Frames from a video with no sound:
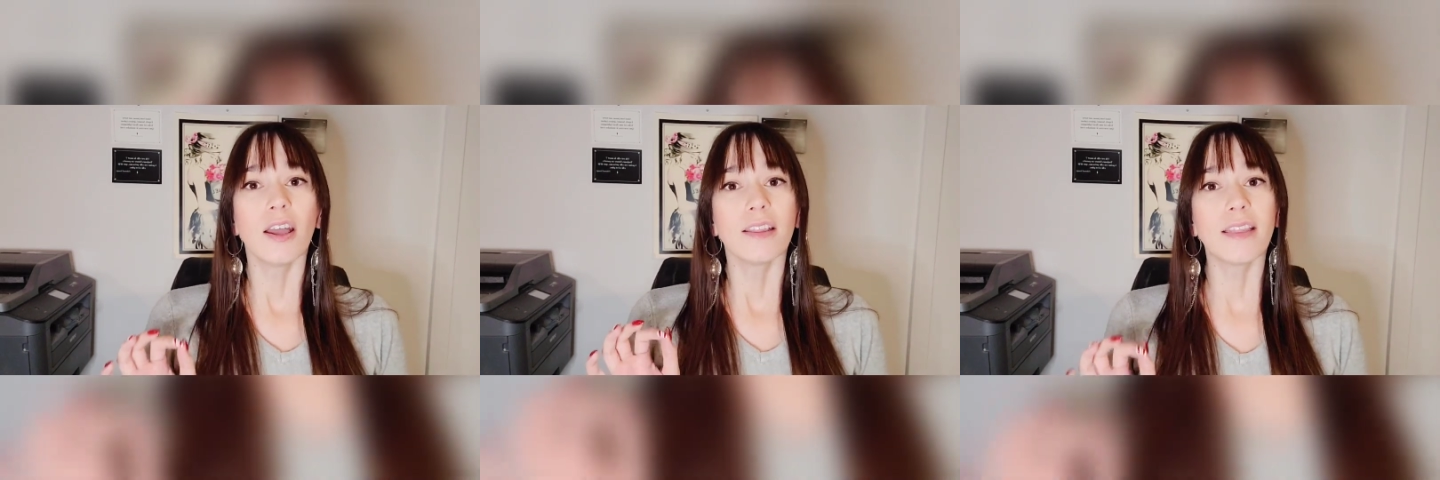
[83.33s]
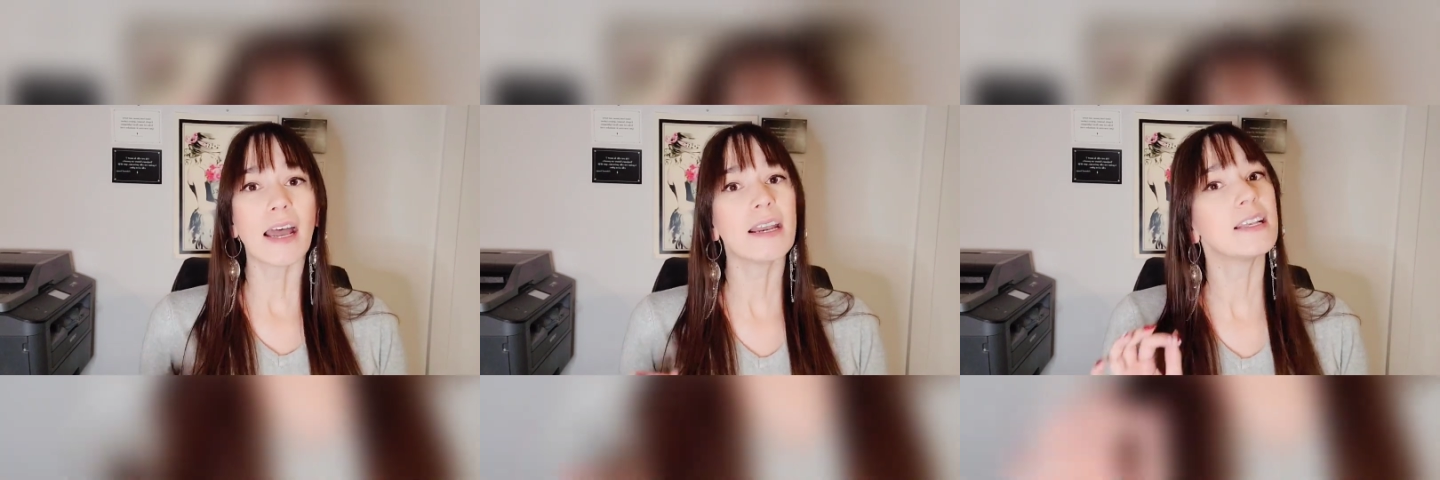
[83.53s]

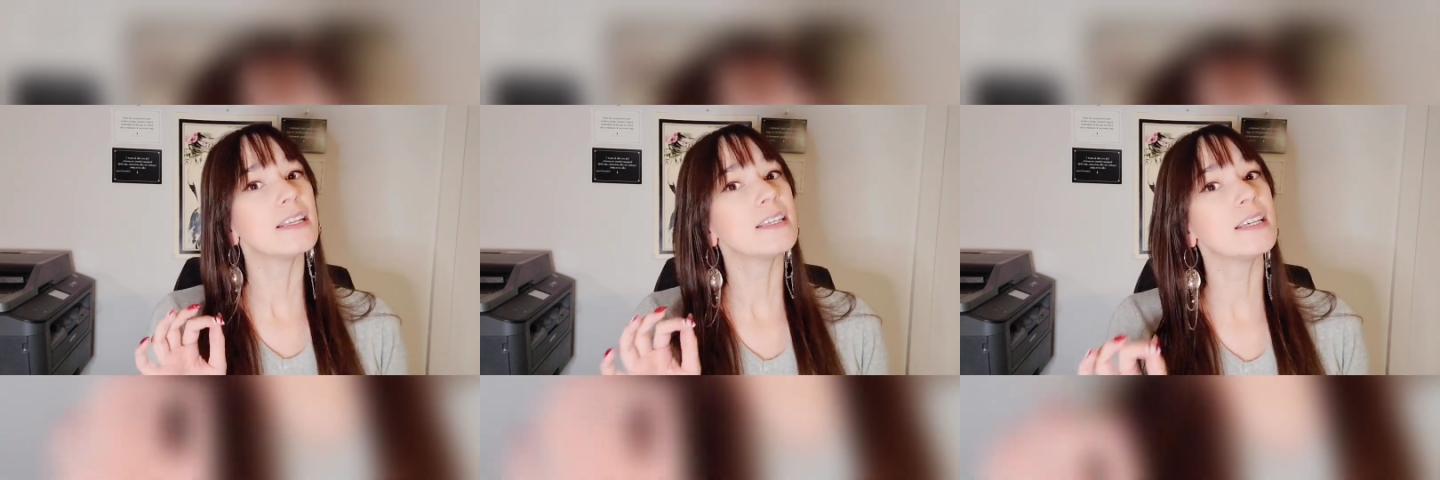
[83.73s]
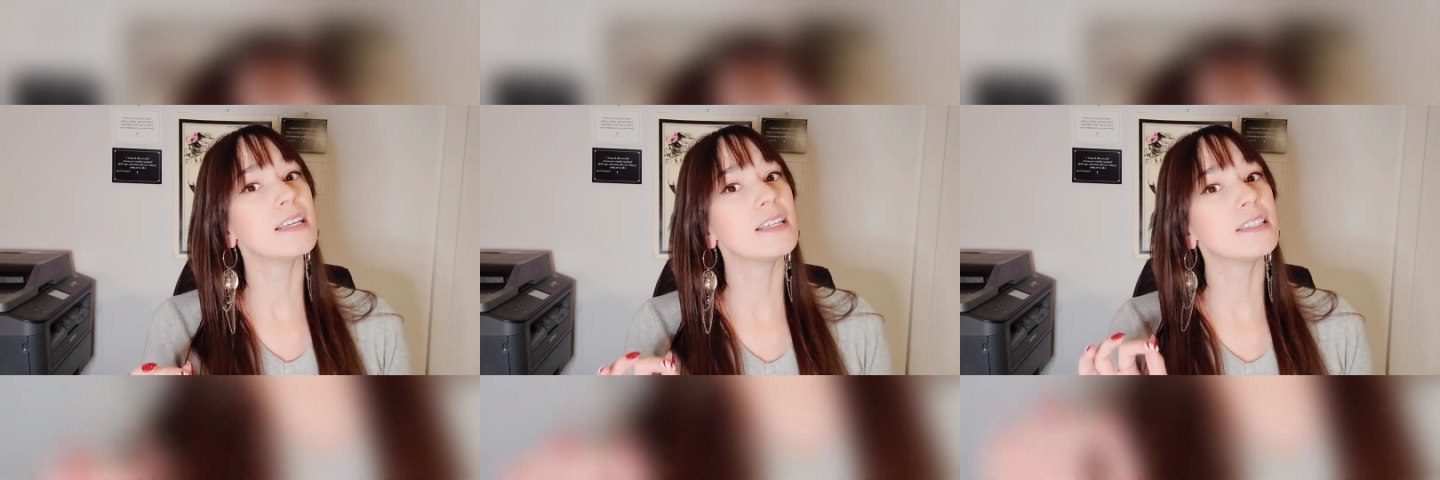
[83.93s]
that
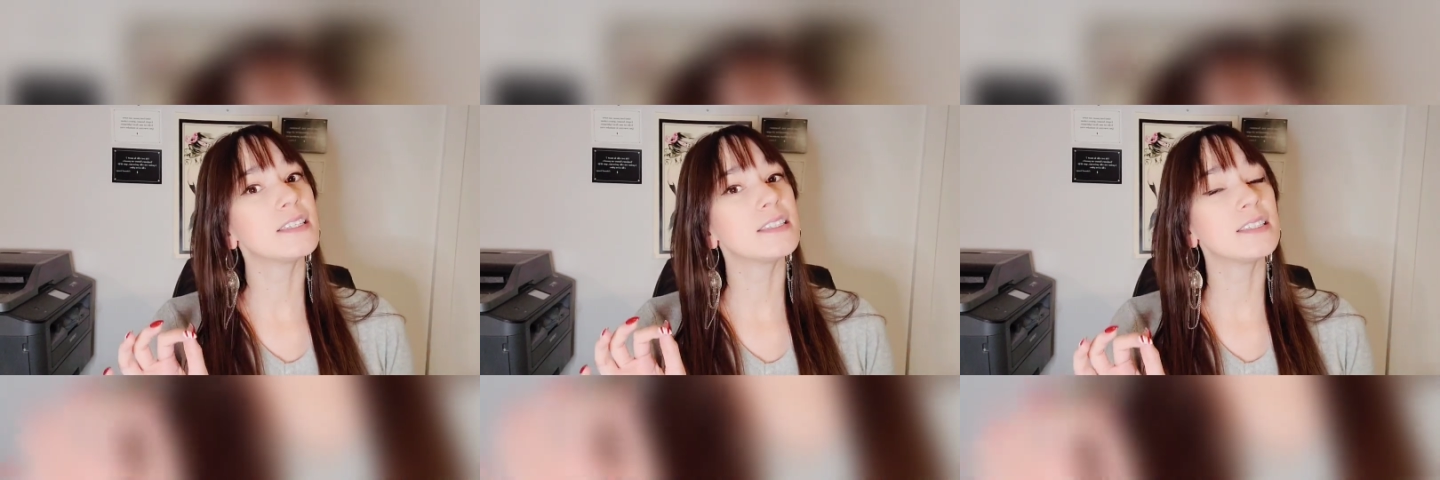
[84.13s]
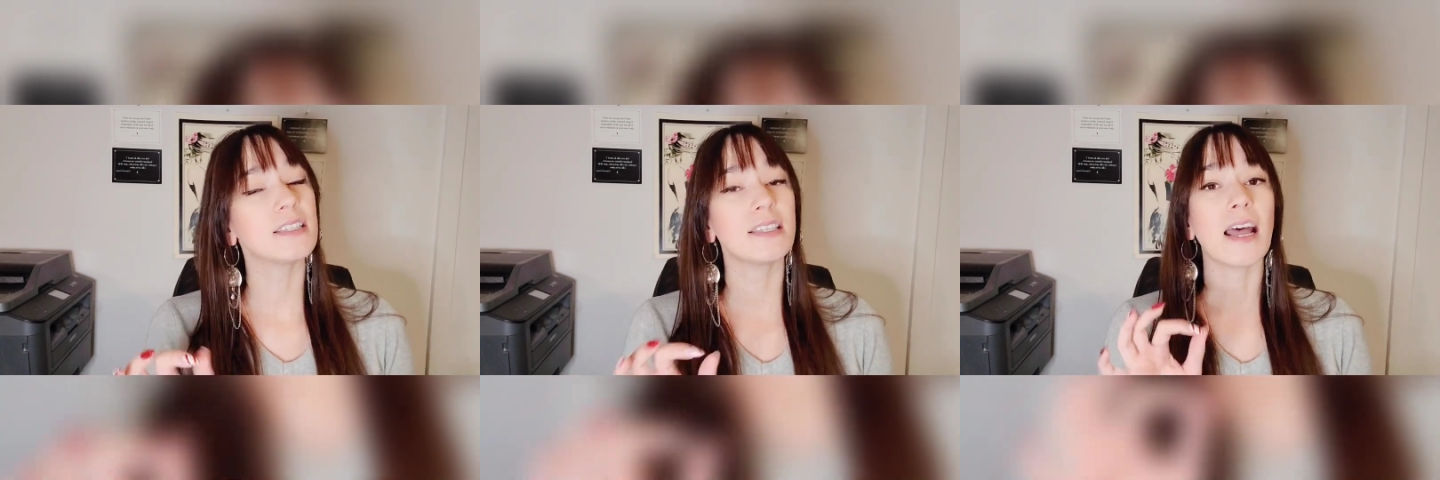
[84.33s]

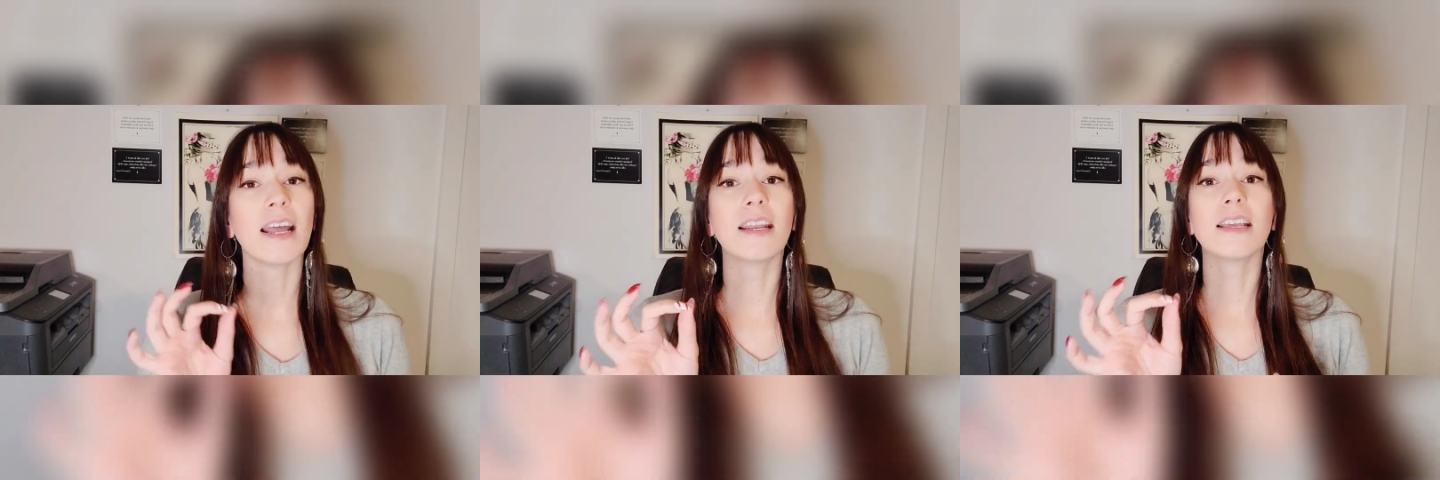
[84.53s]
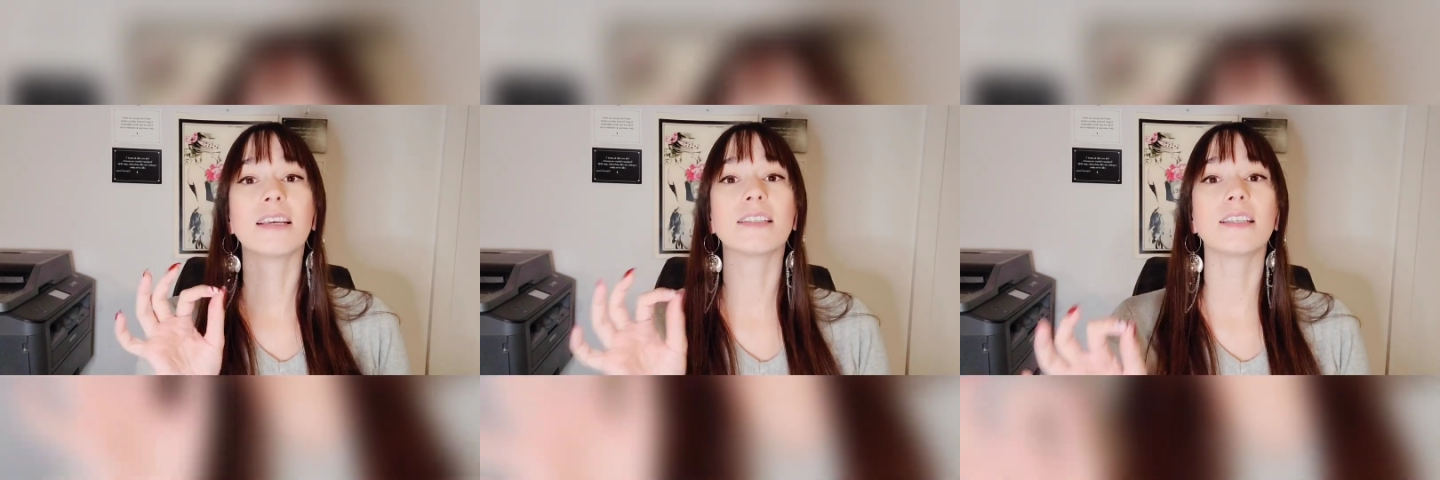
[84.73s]
it's
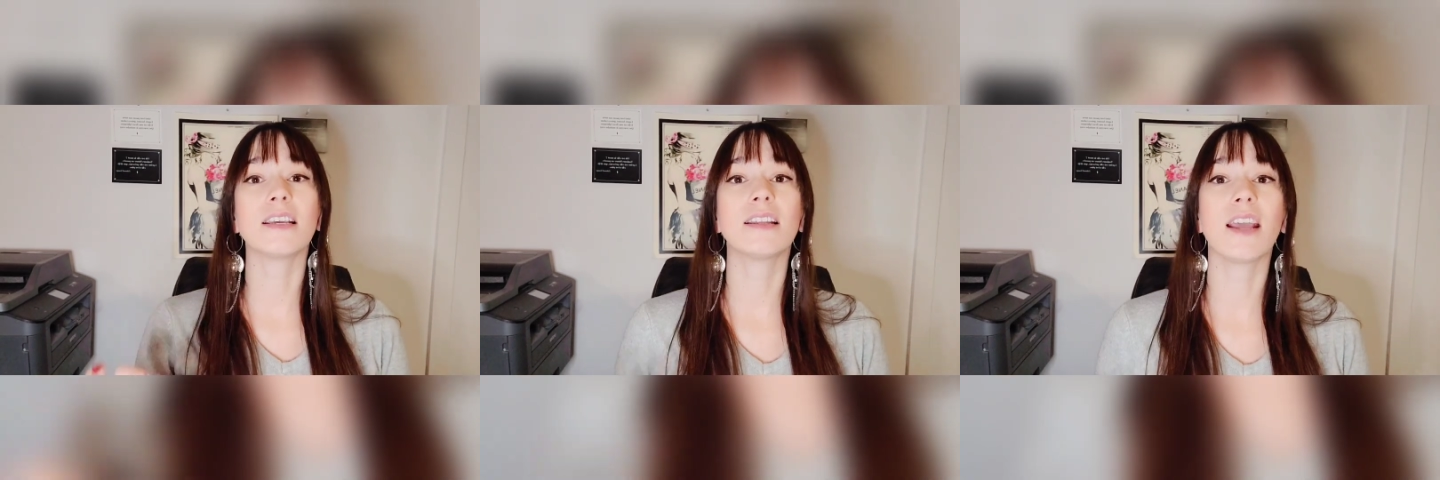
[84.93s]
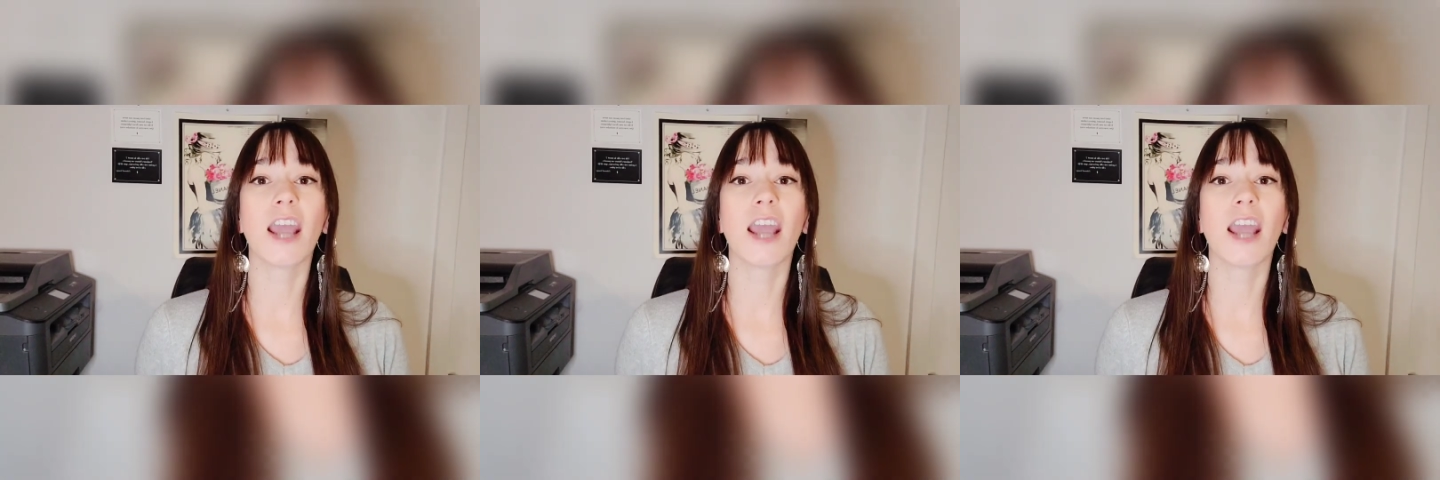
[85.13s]
that is in